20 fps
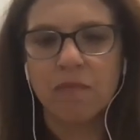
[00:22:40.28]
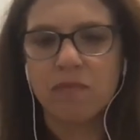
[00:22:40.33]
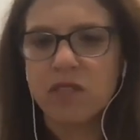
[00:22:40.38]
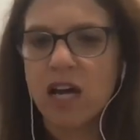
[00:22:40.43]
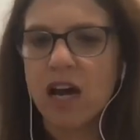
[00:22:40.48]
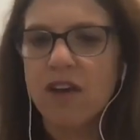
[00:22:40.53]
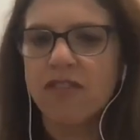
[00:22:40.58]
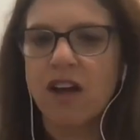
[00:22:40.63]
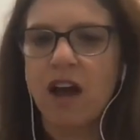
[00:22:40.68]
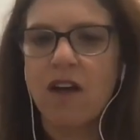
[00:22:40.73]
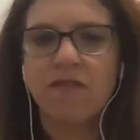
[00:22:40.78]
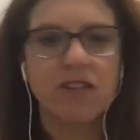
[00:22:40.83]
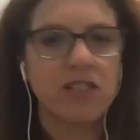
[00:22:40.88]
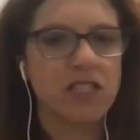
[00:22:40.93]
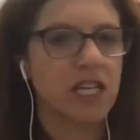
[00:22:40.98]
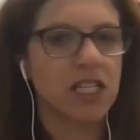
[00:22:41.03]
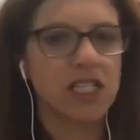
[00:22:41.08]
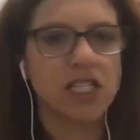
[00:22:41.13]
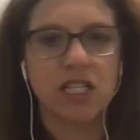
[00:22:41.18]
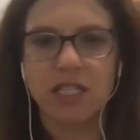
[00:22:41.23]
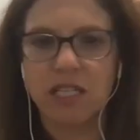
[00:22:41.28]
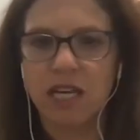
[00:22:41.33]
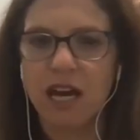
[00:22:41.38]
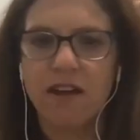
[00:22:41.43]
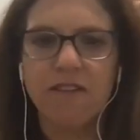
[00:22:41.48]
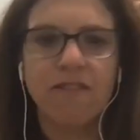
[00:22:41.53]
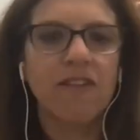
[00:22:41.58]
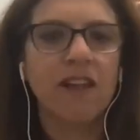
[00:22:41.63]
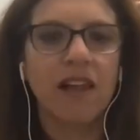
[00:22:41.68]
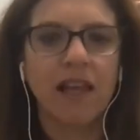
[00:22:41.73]
tough conversations kind
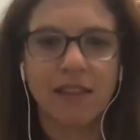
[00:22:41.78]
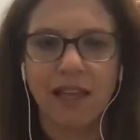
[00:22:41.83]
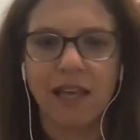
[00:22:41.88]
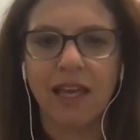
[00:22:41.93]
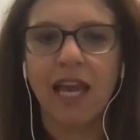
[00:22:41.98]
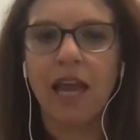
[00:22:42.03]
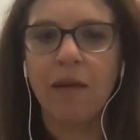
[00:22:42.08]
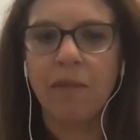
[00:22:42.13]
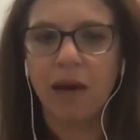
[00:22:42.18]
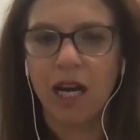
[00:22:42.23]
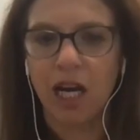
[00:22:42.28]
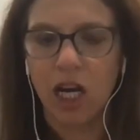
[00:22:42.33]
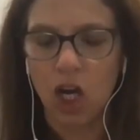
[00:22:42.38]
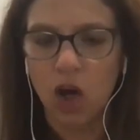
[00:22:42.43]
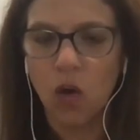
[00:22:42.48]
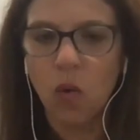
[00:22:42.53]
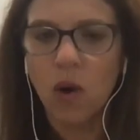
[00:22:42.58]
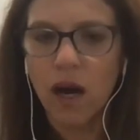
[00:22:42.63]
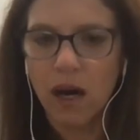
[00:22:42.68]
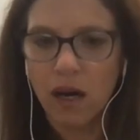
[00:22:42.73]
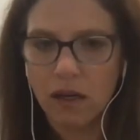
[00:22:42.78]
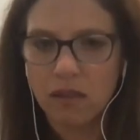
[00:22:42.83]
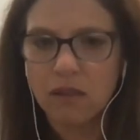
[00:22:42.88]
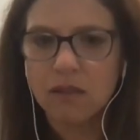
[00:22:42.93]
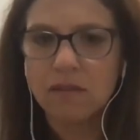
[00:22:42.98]
of feel like they came out of nowhere.